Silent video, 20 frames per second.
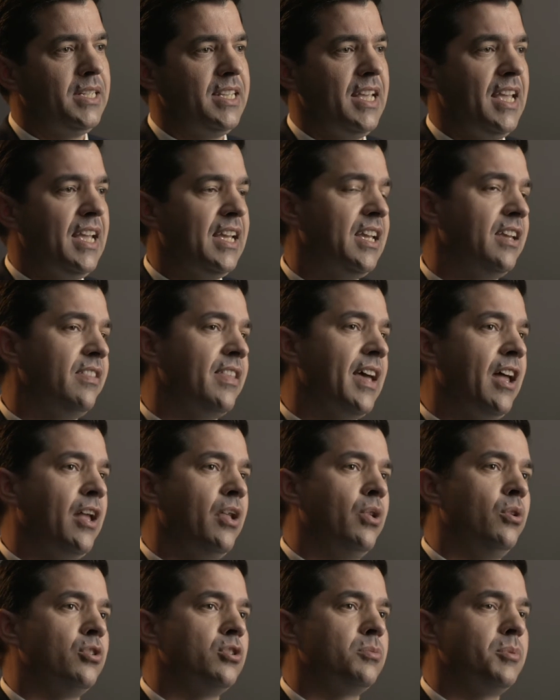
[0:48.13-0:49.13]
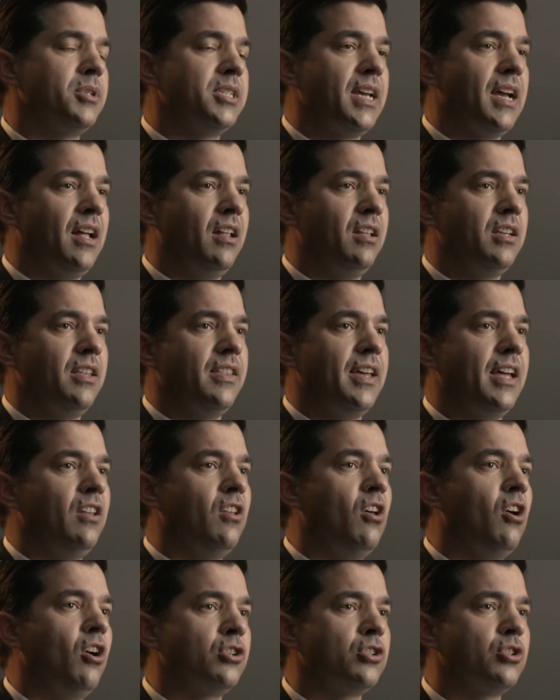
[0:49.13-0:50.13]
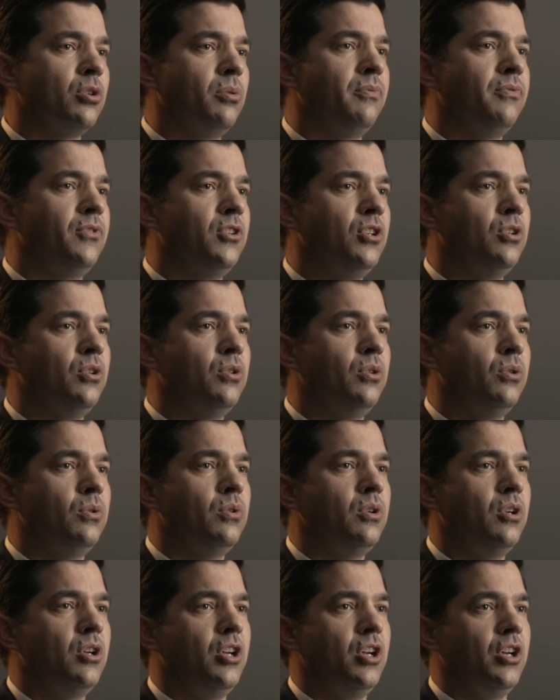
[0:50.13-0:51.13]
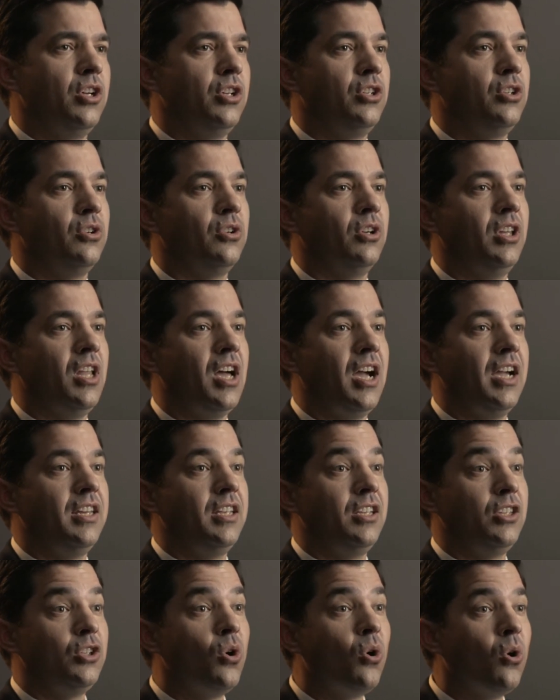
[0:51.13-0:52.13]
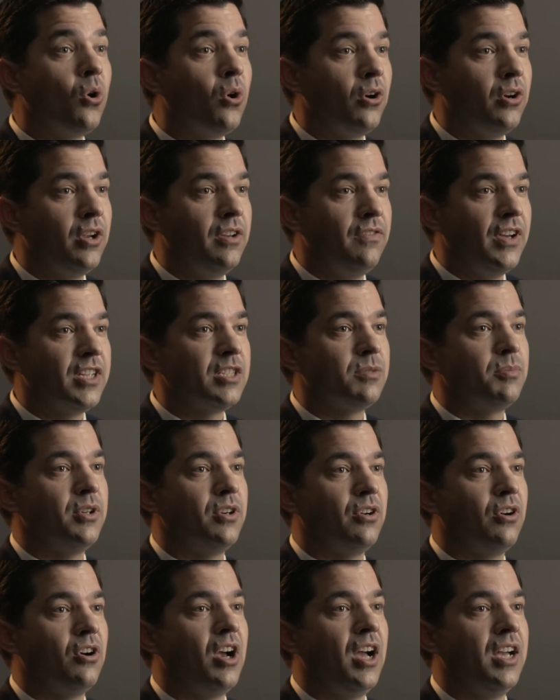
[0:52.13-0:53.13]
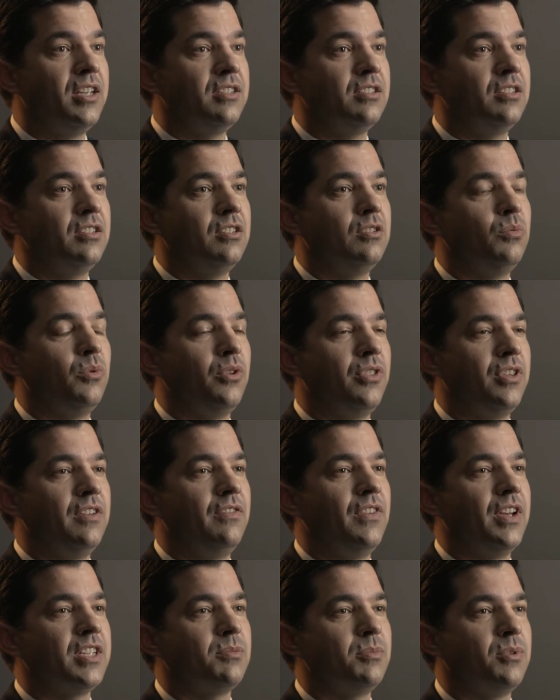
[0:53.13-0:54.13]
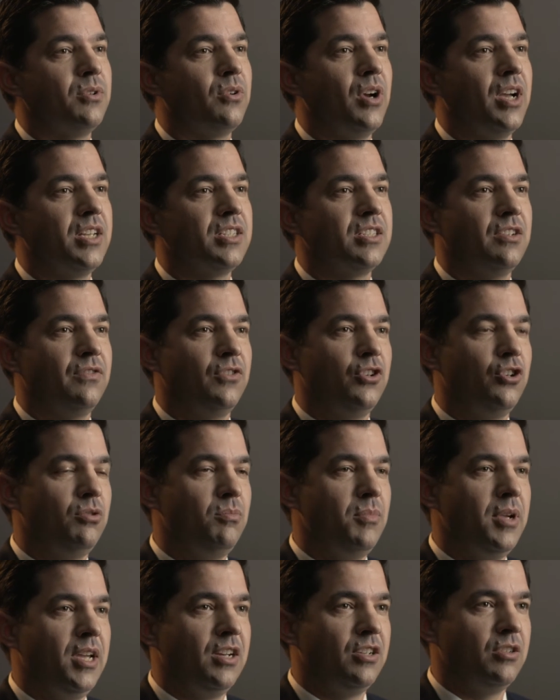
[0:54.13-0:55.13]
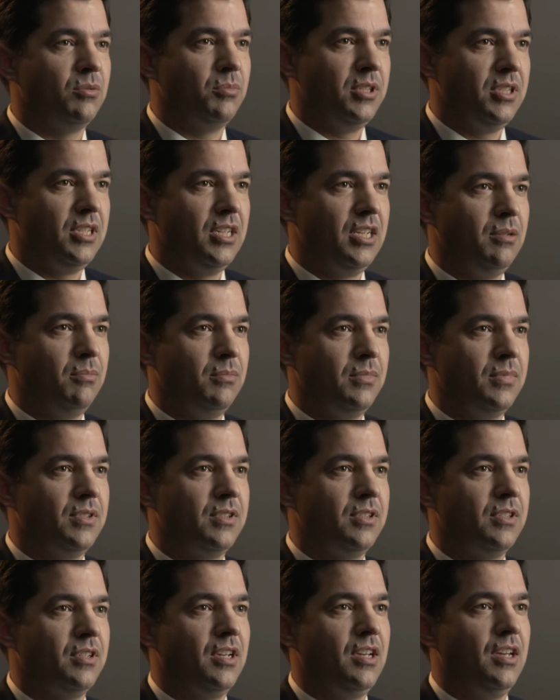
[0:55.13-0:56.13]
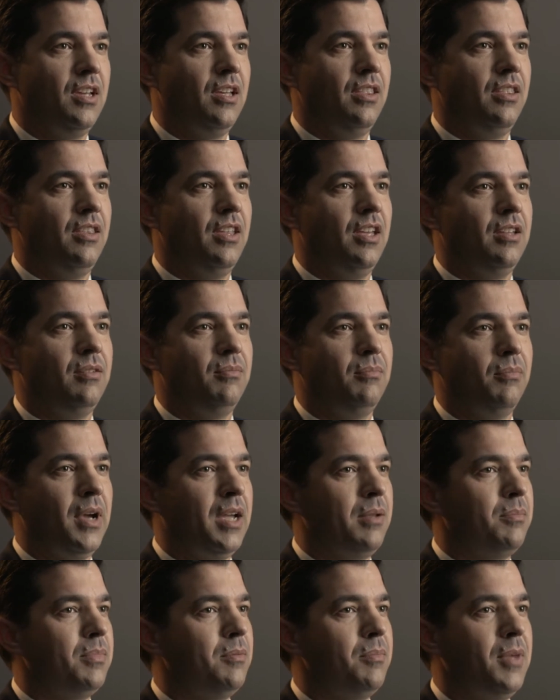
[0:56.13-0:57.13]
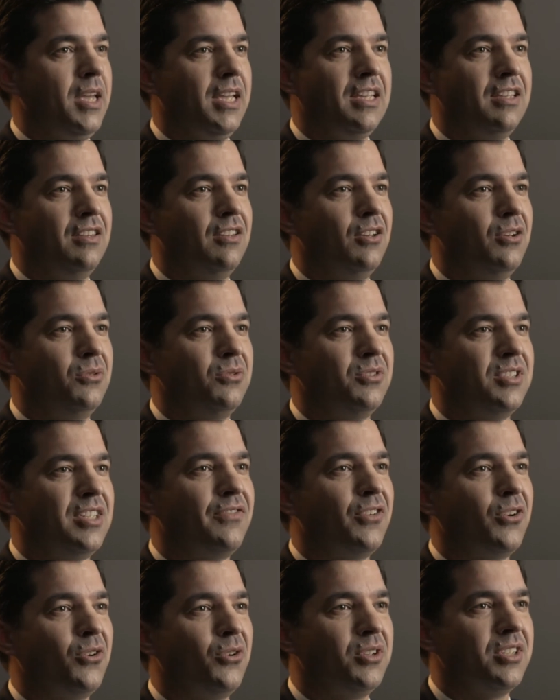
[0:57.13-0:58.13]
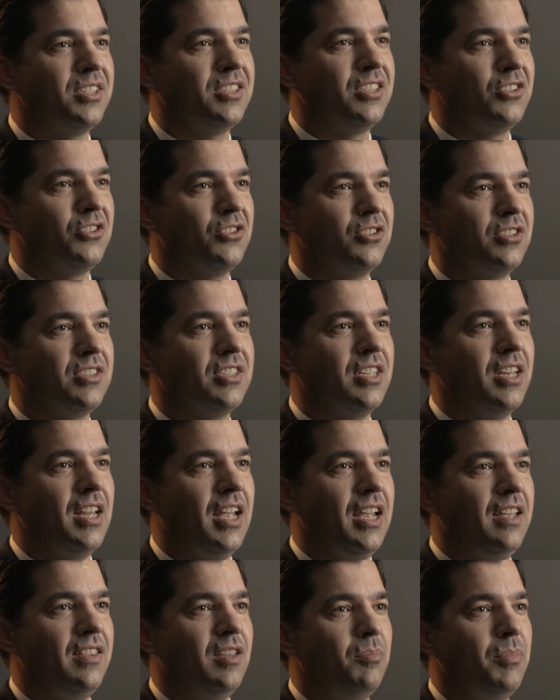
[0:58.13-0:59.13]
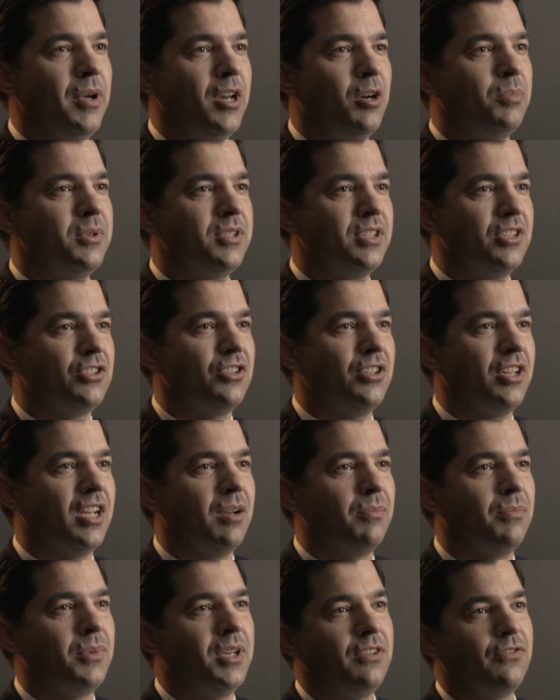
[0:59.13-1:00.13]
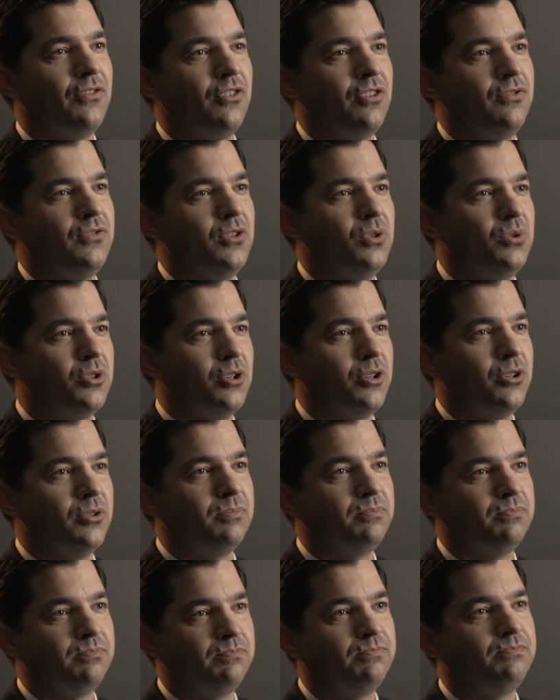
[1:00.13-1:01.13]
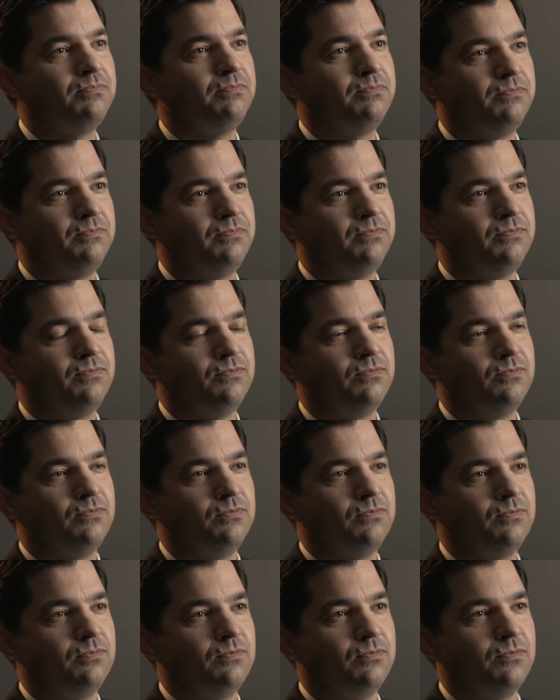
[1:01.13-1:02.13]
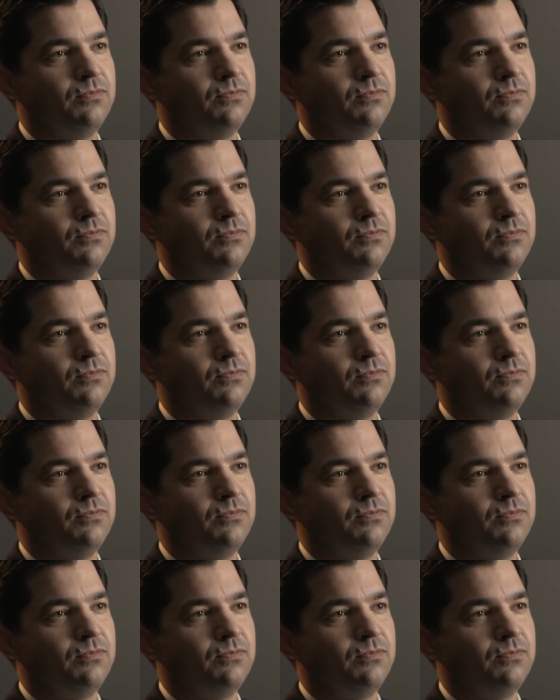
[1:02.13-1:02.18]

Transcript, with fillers: taking that owner's mentality, that long-term view, you're aligning your investment horizon with the investment horizon of good management teams that might be making those difficult decisions today that better position the company for the future. So while